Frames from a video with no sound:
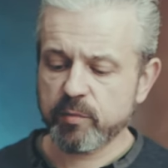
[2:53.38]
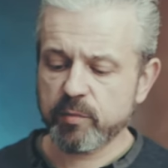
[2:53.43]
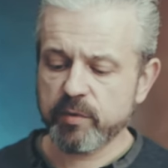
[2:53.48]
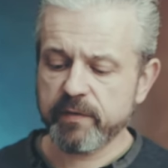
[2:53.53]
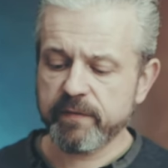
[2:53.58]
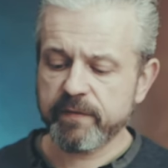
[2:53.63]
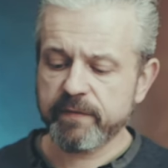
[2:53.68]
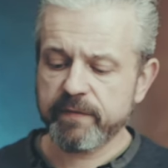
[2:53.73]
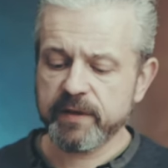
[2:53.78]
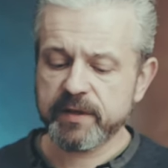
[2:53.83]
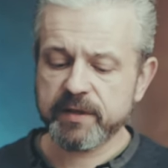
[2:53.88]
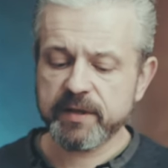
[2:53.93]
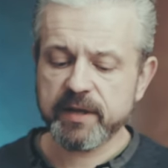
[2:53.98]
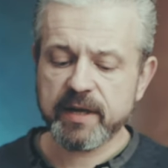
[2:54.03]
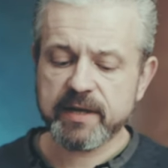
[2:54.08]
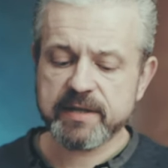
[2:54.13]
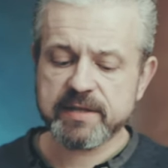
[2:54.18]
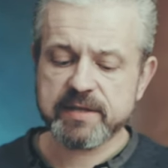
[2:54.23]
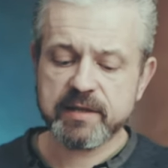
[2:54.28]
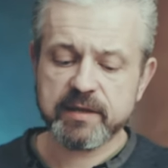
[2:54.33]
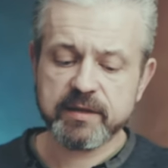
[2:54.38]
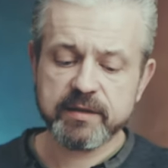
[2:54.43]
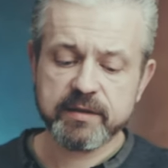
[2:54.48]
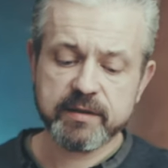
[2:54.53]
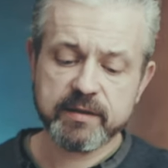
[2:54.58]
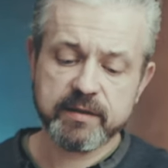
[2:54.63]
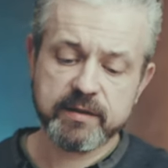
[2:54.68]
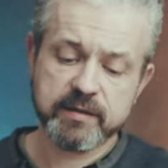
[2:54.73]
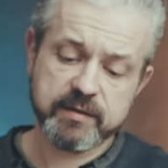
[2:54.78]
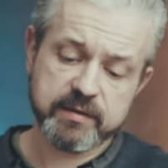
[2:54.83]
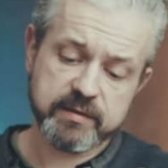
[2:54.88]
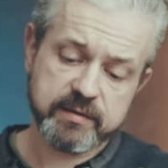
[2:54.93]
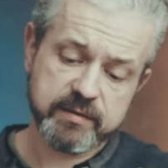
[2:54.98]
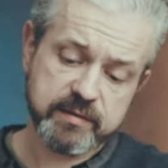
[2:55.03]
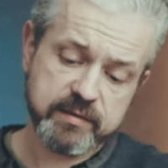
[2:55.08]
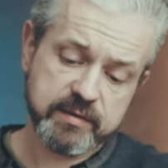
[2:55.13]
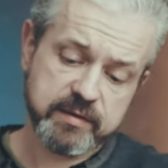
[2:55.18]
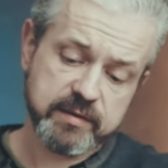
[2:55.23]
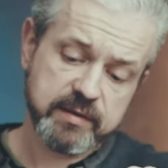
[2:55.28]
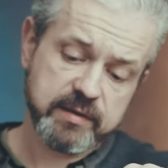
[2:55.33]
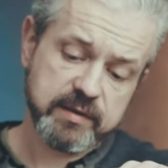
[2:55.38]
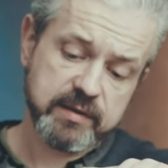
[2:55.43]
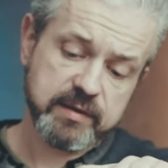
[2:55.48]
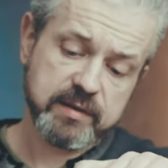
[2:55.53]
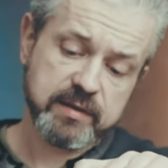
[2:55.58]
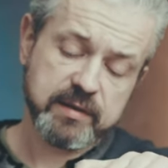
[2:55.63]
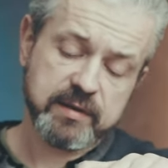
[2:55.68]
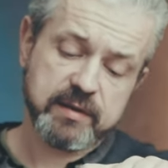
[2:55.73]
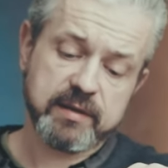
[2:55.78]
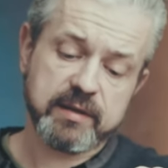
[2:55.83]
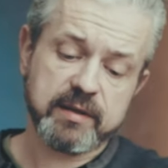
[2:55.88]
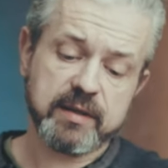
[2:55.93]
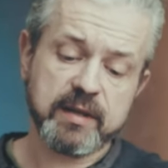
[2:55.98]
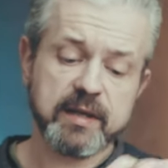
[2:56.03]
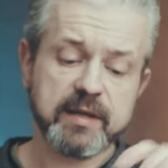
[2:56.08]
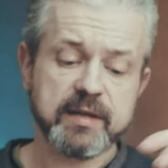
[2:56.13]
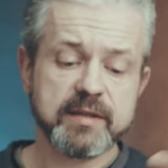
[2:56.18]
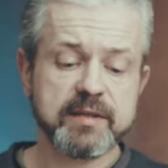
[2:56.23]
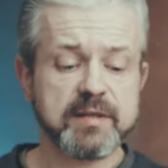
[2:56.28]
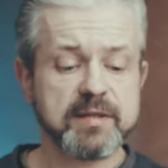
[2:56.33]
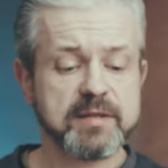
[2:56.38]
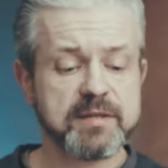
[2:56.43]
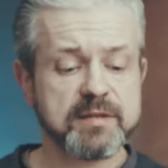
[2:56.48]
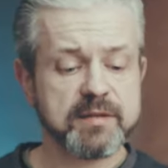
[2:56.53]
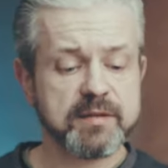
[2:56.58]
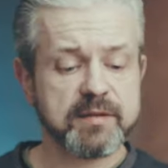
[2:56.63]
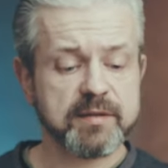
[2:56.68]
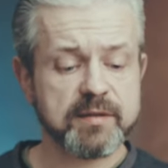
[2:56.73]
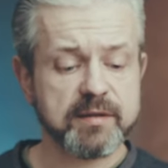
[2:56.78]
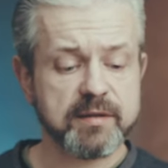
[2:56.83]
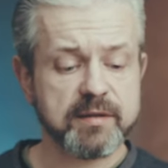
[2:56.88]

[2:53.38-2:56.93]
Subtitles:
which fit nicely like this.